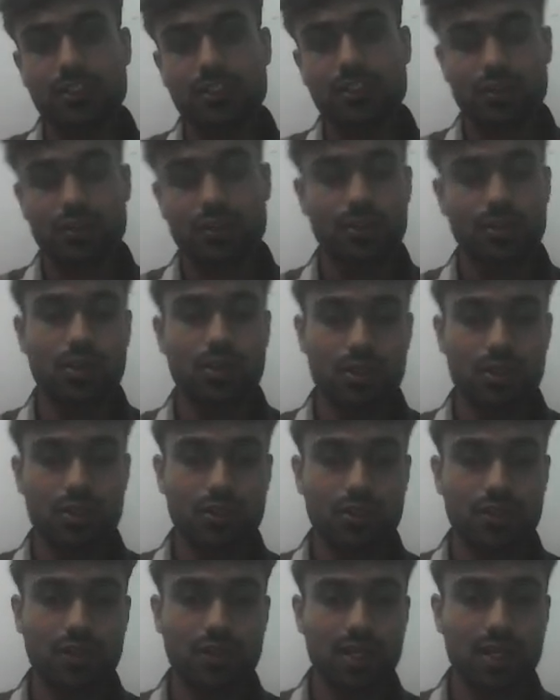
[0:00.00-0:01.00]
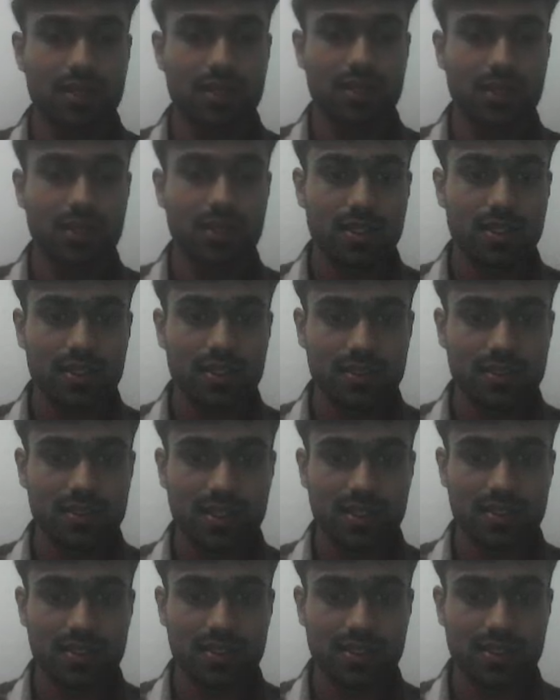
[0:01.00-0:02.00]
from a Docker file.
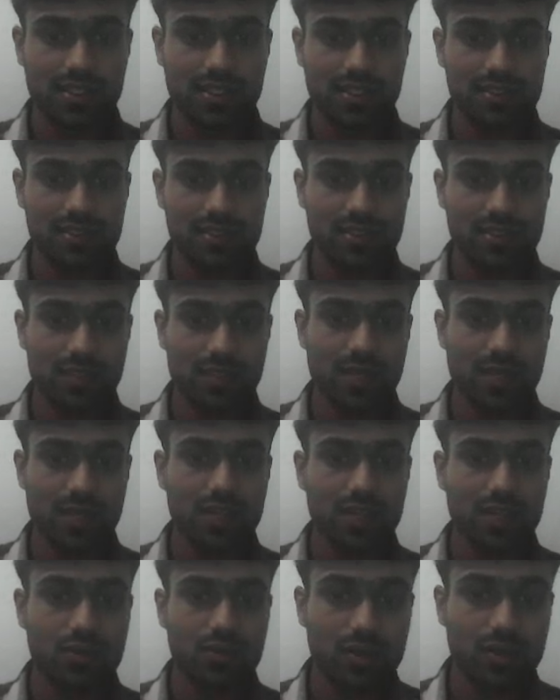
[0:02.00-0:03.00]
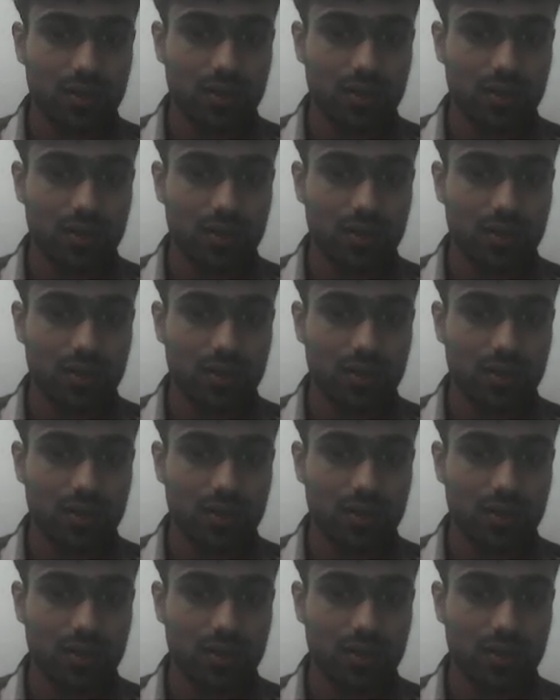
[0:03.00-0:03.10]
Then there is a command called